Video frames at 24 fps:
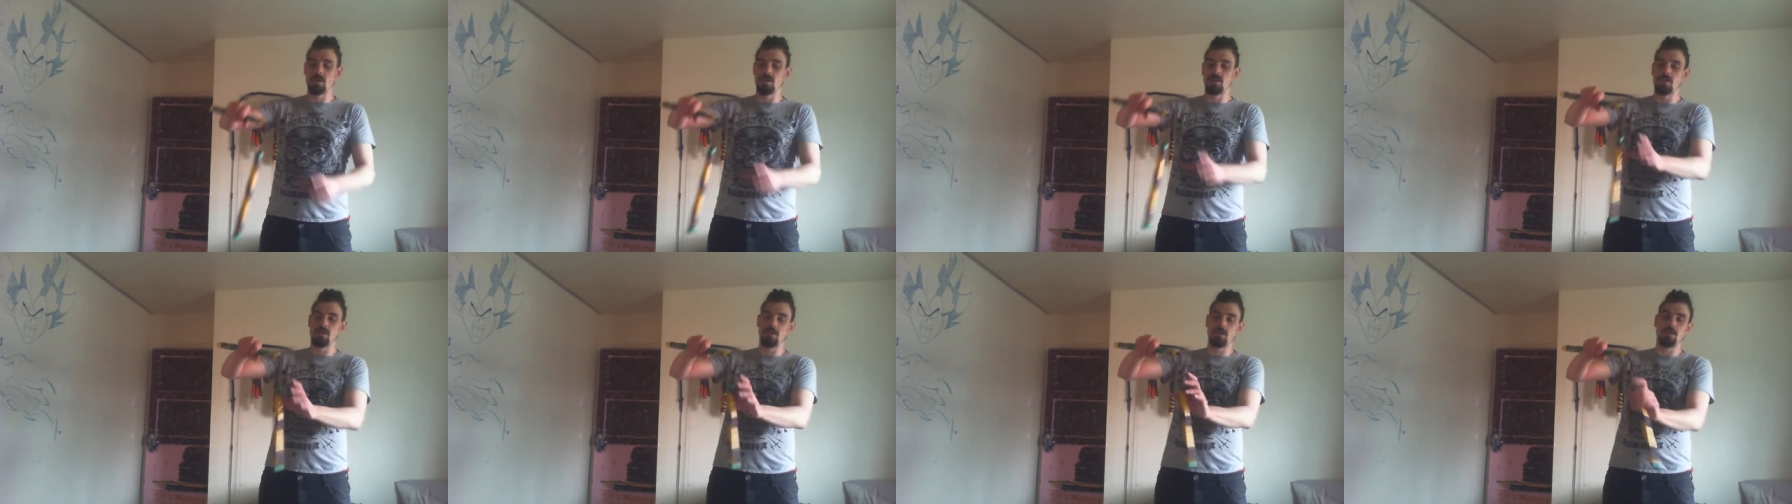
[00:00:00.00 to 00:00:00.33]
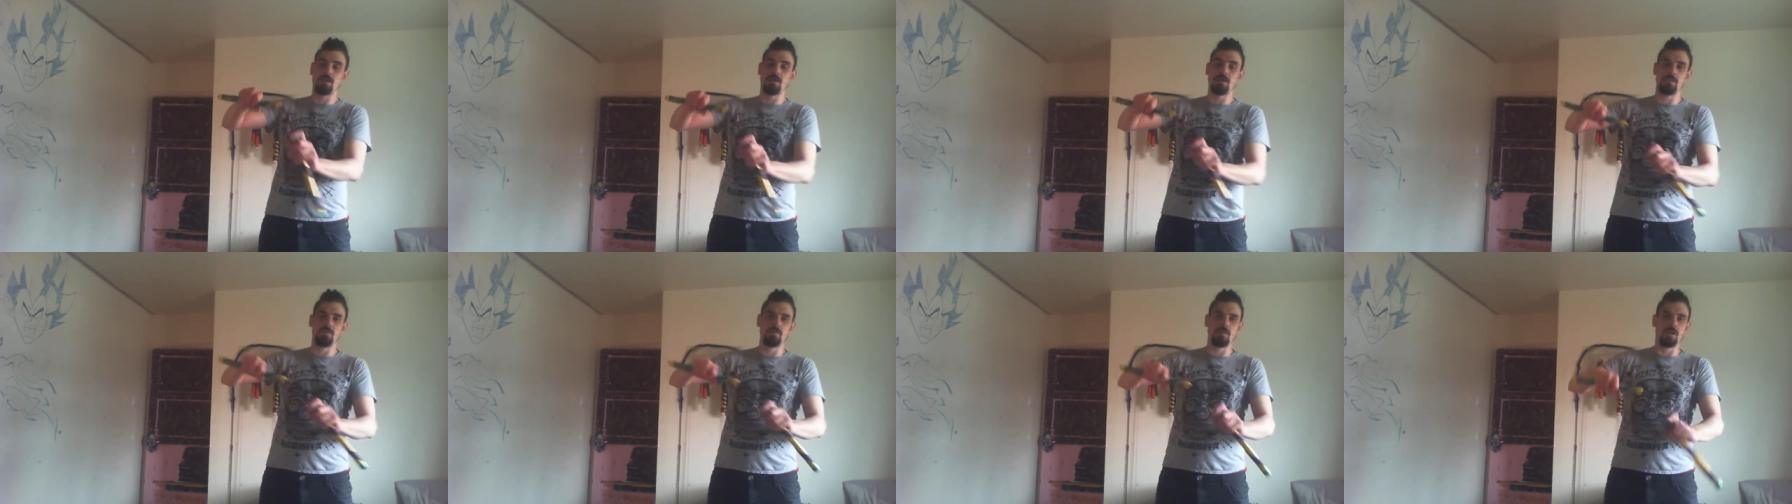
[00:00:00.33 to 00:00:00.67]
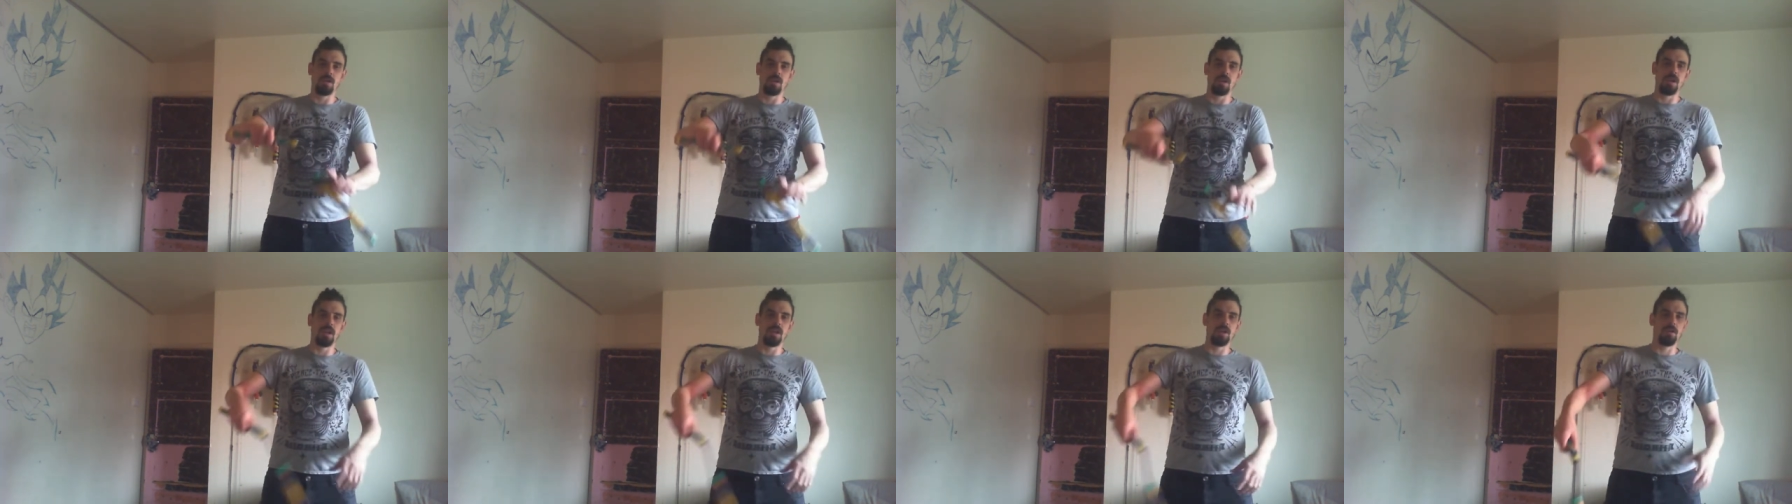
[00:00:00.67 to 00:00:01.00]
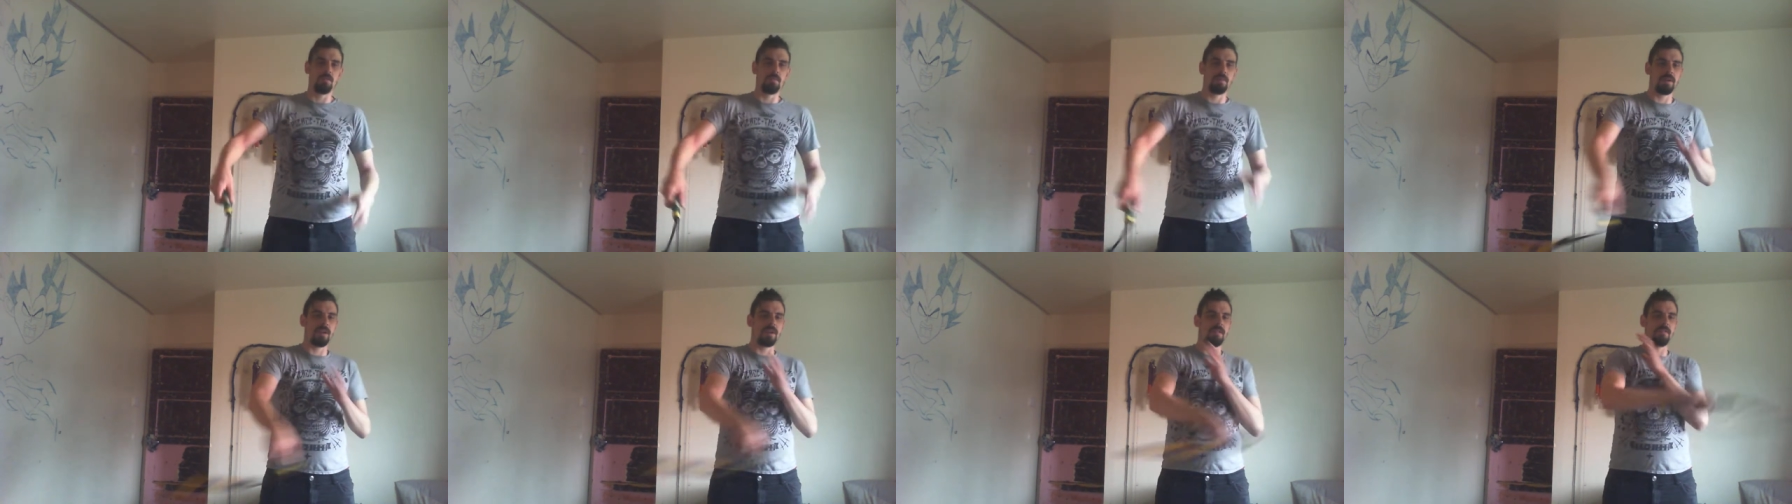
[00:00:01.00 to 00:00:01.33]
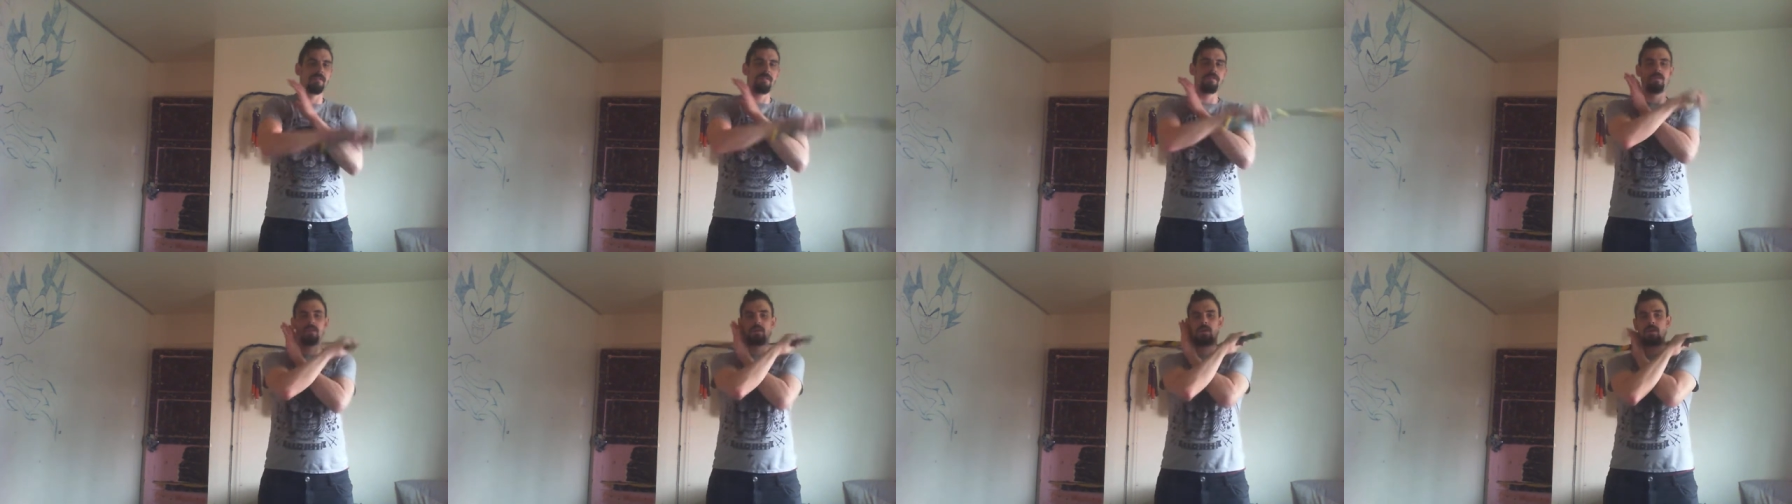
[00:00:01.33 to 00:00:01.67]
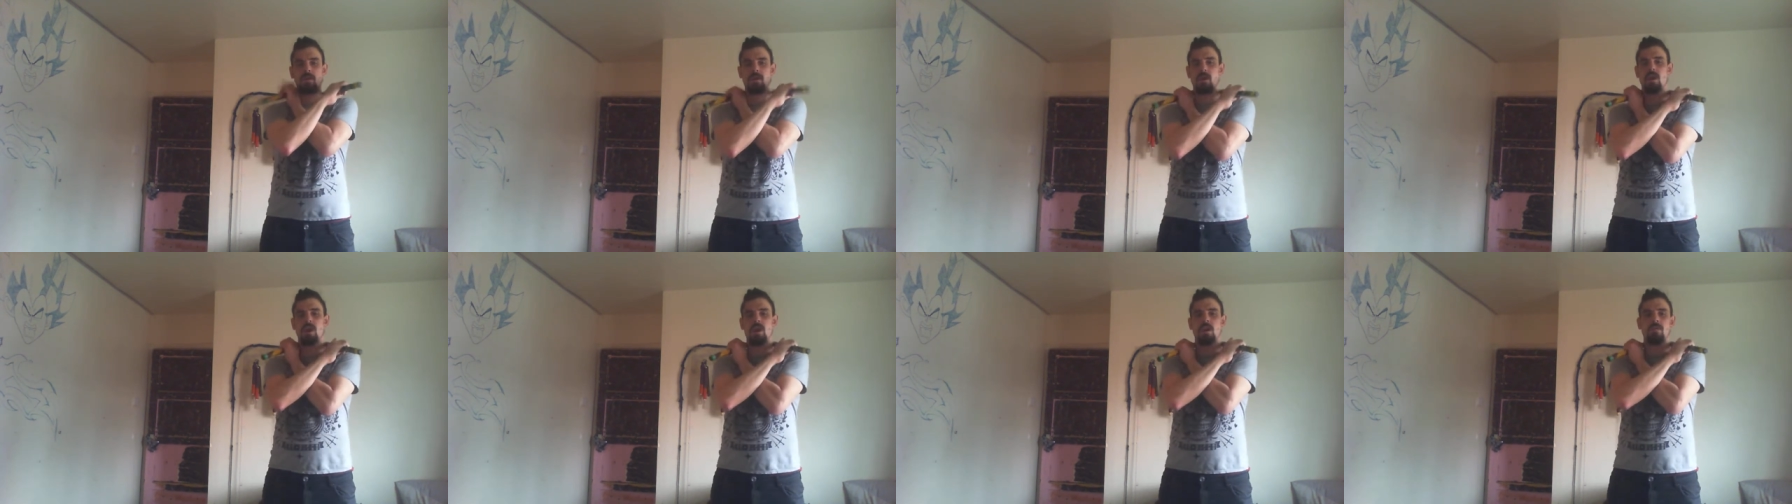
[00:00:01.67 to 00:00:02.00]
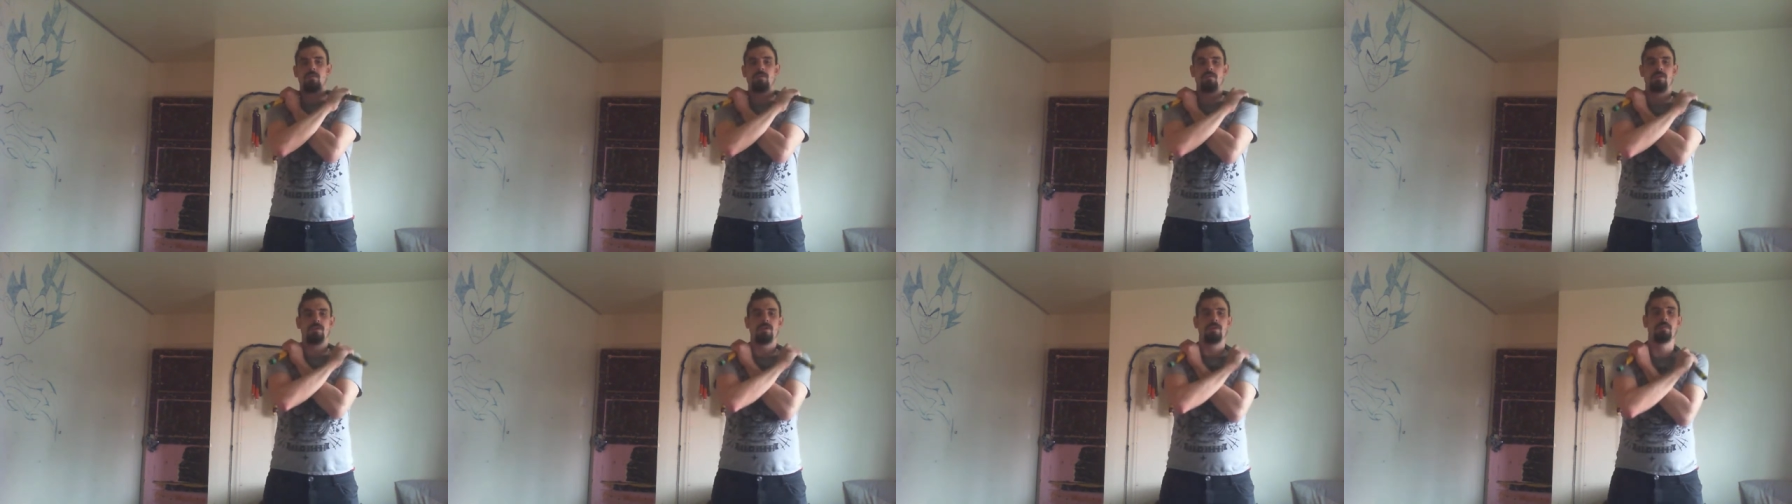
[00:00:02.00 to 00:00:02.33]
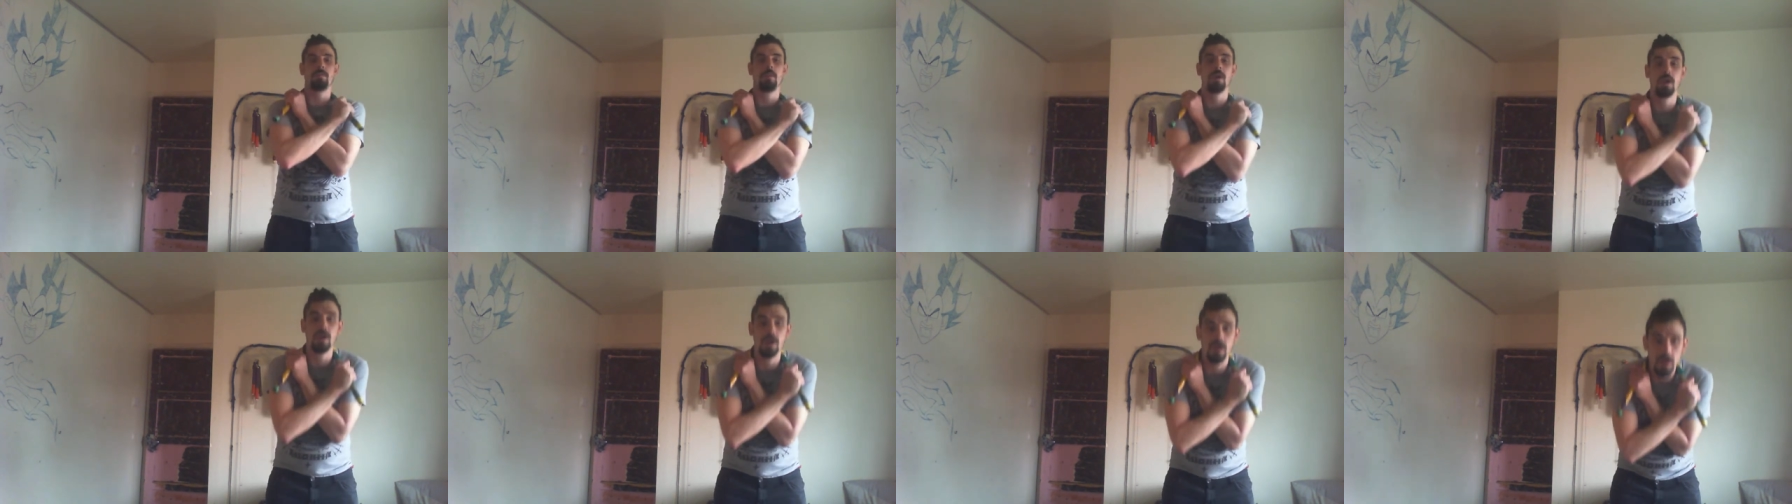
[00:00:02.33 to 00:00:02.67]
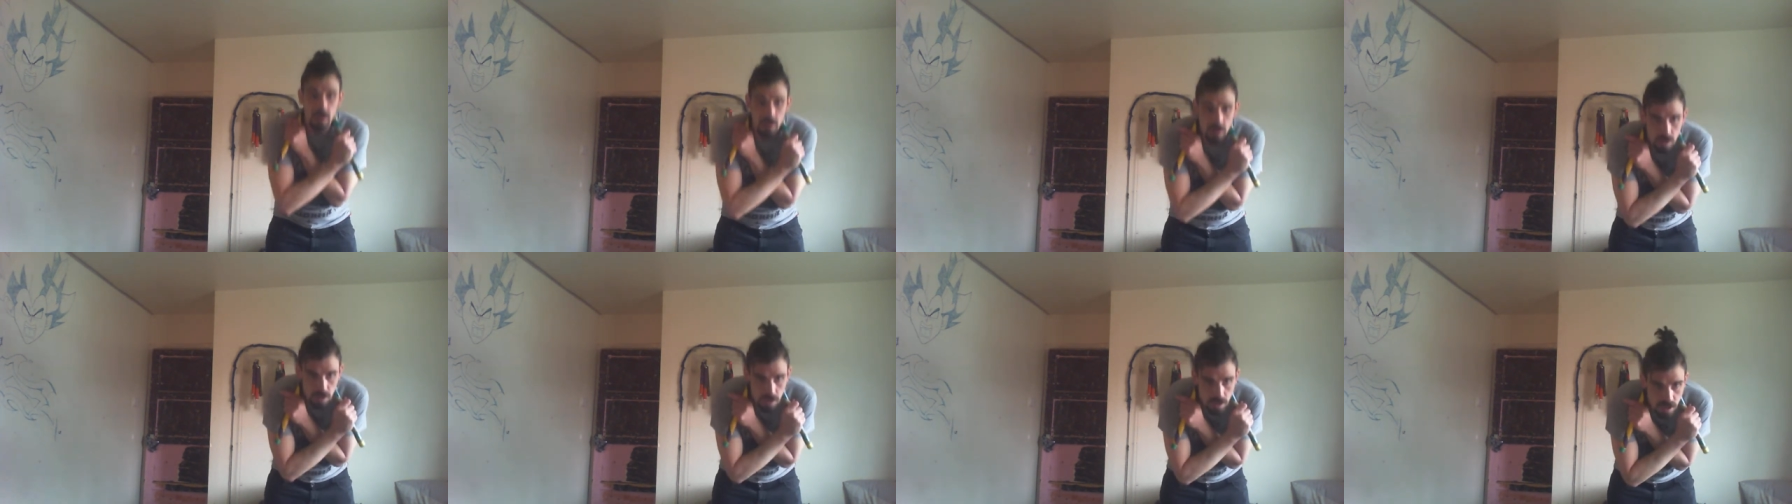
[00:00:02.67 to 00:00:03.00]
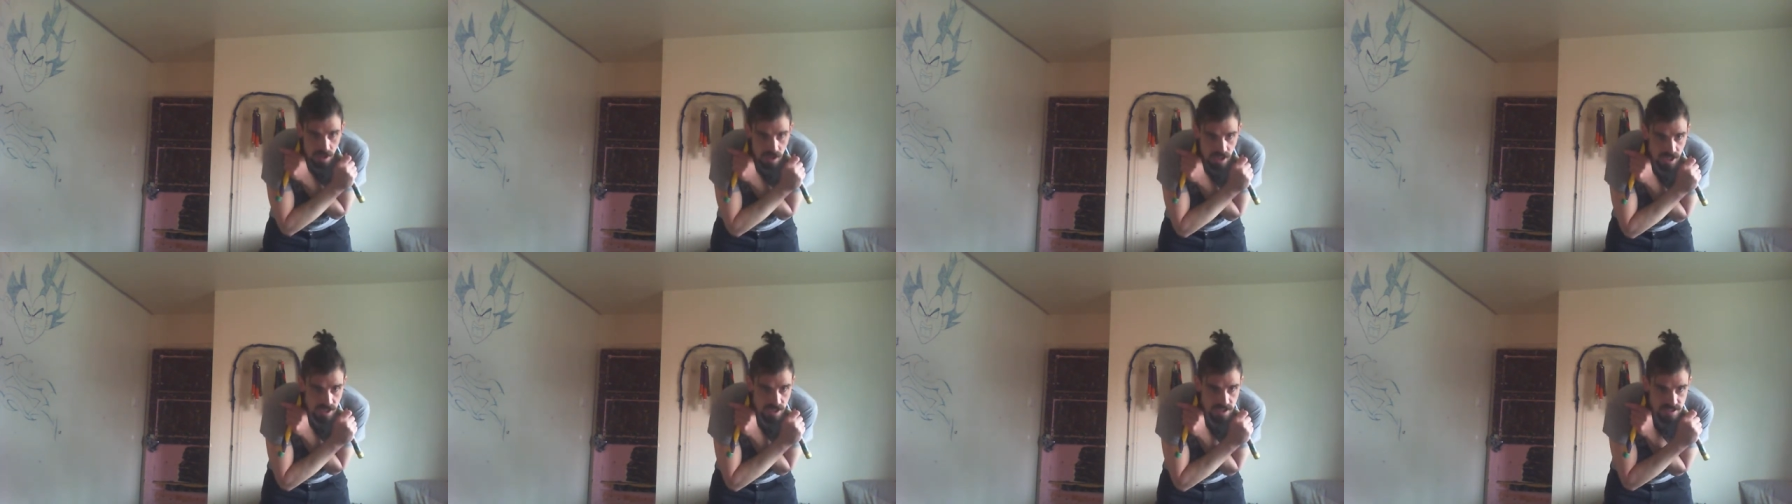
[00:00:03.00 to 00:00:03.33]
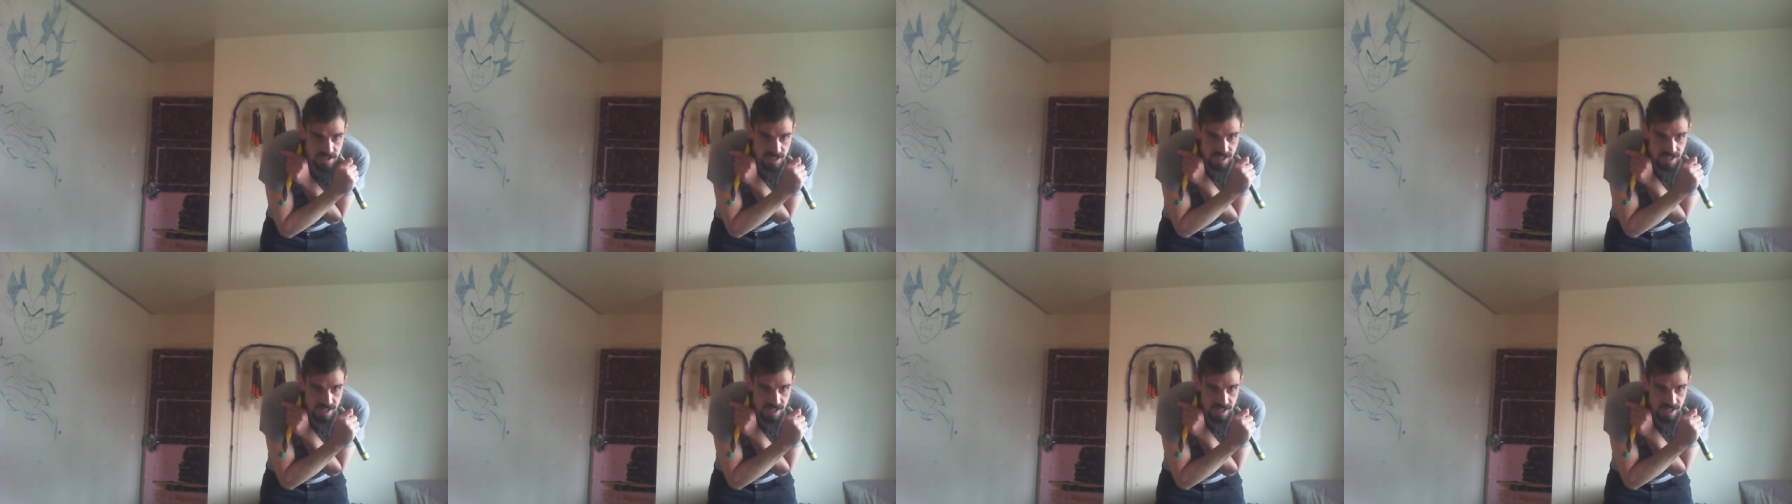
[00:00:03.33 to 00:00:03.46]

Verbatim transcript: and you do want a little bit of room to